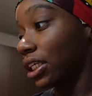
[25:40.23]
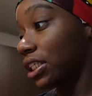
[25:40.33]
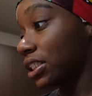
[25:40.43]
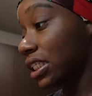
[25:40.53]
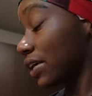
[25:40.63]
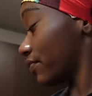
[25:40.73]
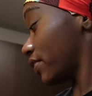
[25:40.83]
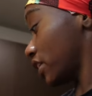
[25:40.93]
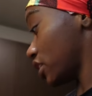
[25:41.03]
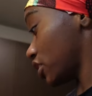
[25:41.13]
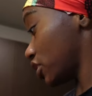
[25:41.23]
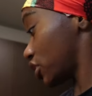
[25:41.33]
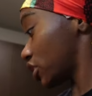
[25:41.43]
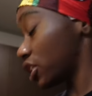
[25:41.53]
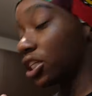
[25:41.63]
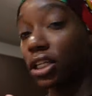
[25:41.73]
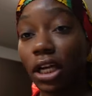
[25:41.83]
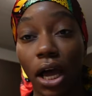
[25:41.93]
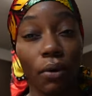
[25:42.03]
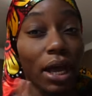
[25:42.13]
least finish,
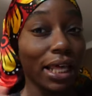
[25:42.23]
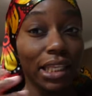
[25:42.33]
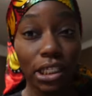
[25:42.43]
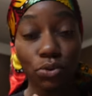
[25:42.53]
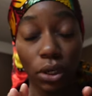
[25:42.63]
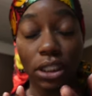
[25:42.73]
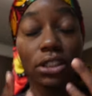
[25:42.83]
I at least wanted